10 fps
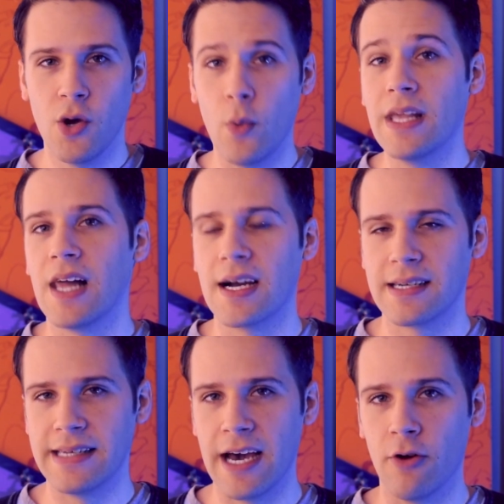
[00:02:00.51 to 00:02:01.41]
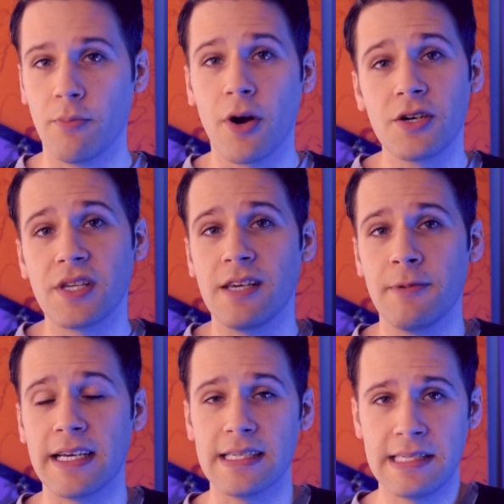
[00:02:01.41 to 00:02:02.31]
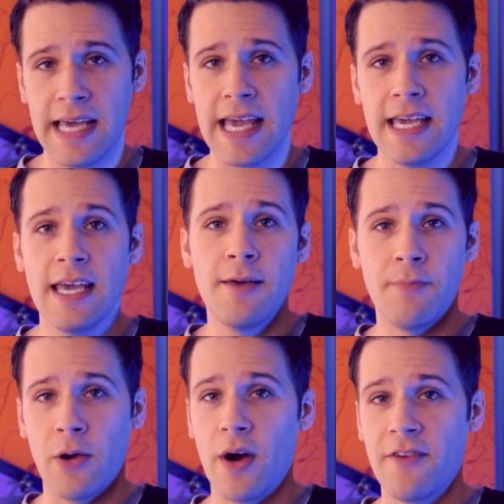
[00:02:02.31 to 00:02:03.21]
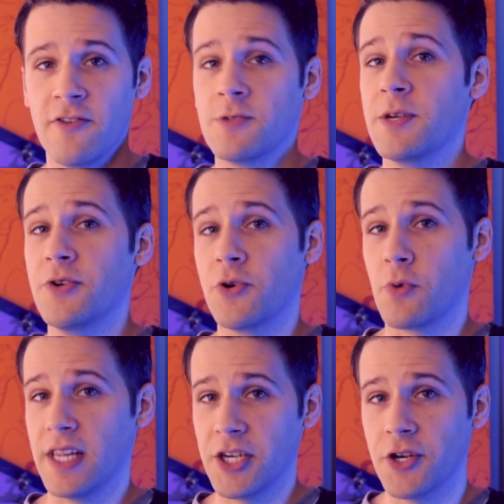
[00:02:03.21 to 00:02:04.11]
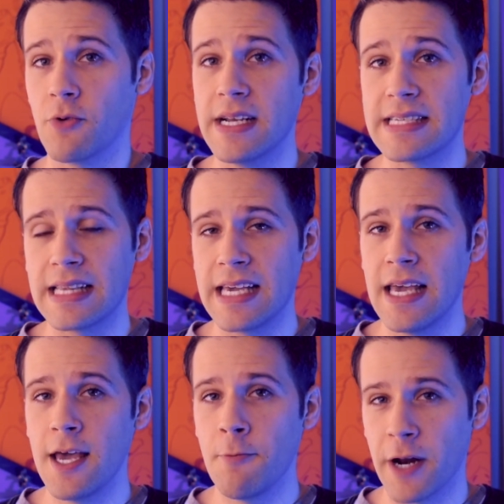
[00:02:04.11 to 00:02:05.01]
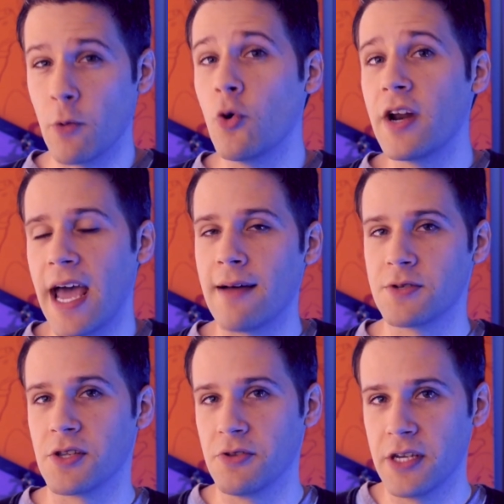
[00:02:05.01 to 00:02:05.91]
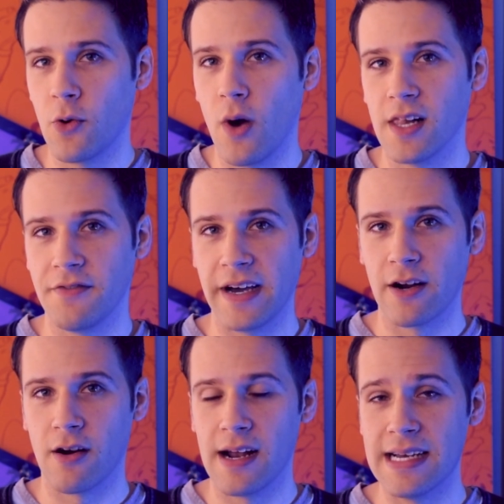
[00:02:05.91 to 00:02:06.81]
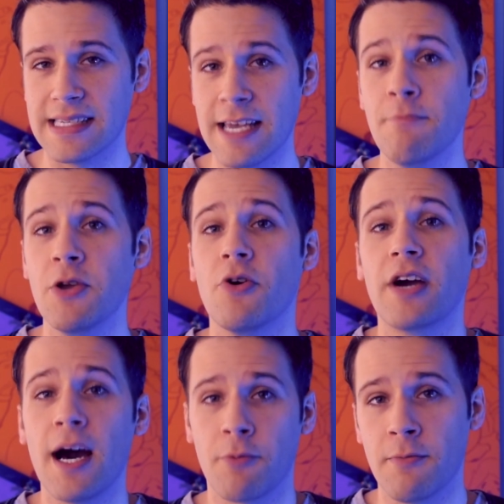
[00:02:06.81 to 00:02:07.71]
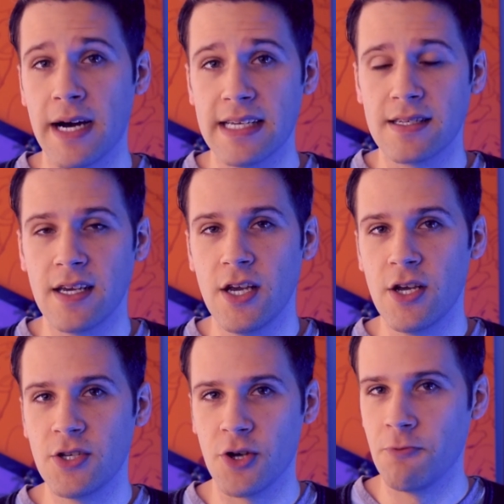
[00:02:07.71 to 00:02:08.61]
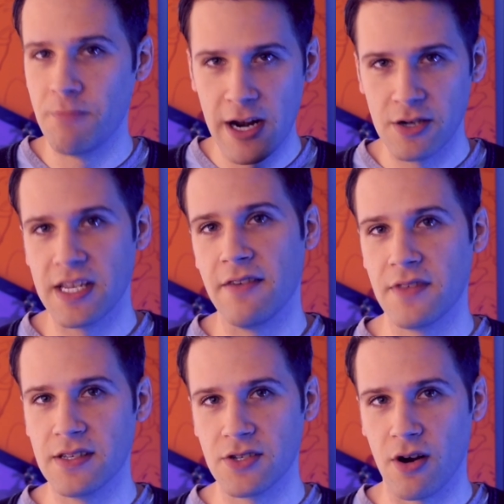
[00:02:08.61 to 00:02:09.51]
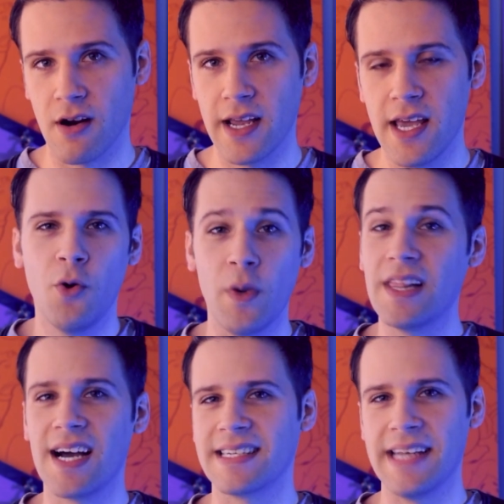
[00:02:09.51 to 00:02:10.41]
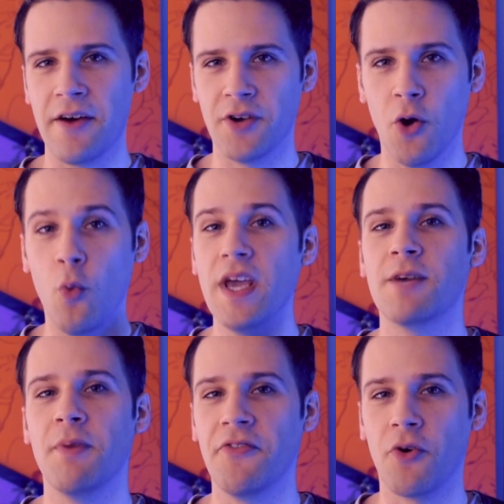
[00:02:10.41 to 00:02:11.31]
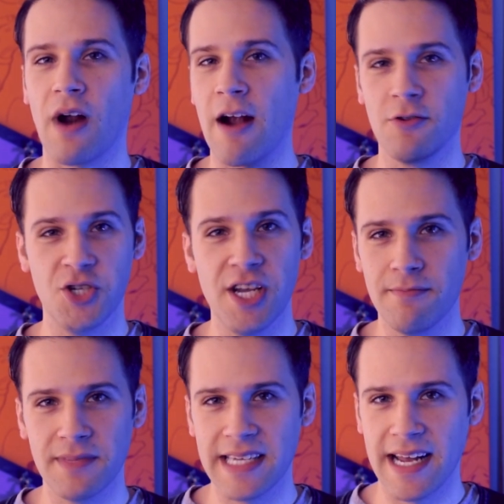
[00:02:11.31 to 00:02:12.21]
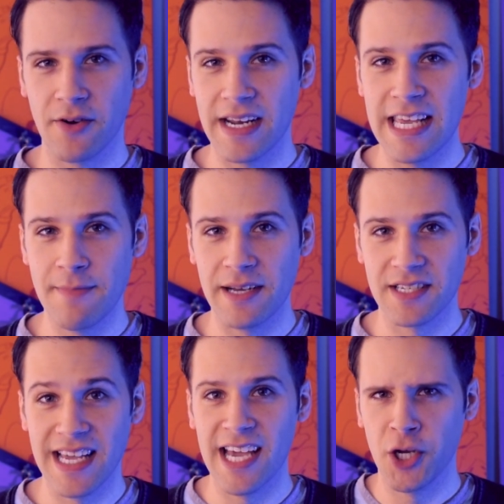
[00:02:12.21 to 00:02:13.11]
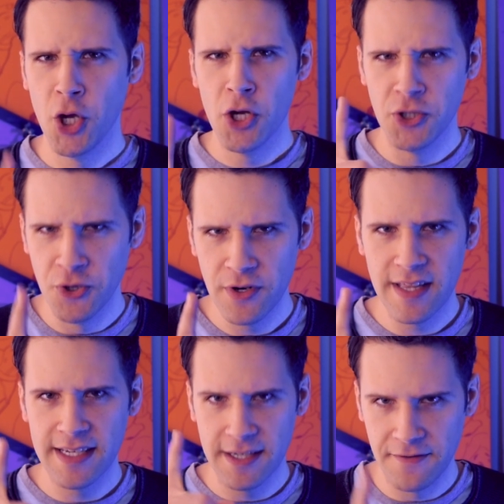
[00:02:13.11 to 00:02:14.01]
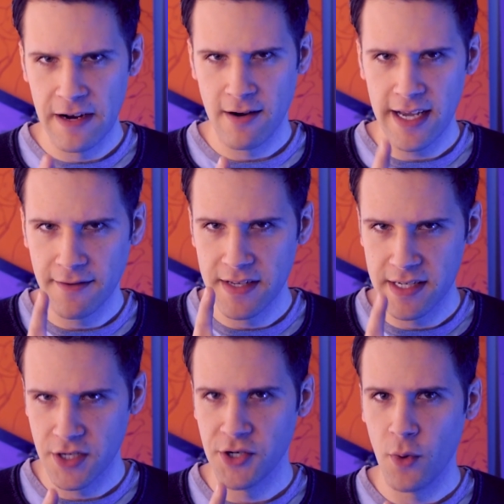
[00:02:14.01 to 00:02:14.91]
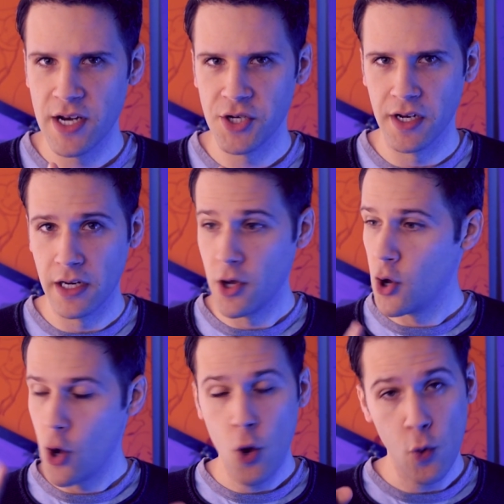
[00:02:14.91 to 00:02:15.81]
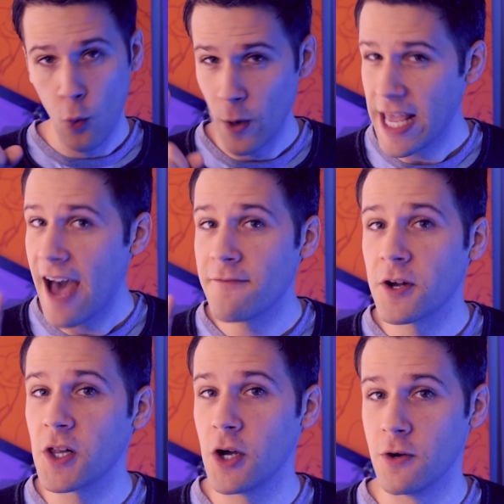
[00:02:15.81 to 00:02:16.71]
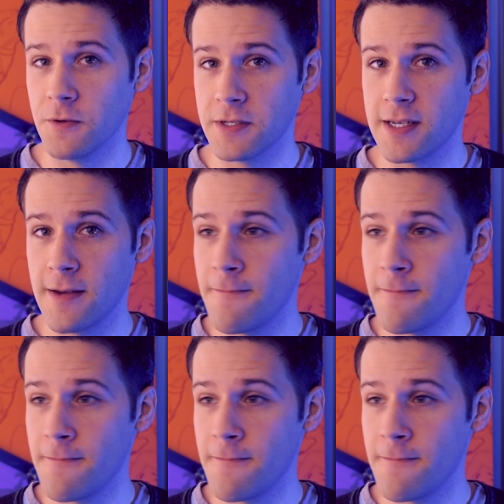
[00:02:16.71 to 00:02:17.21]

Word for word: We locked down, partially because Tay, my wife, has been doing really good recently, but I would absolutely qualify her as immunocompromised. So better safe than sorry. We locked down a week before our gym sent out an email saying, due to the severity of the situation, we have closed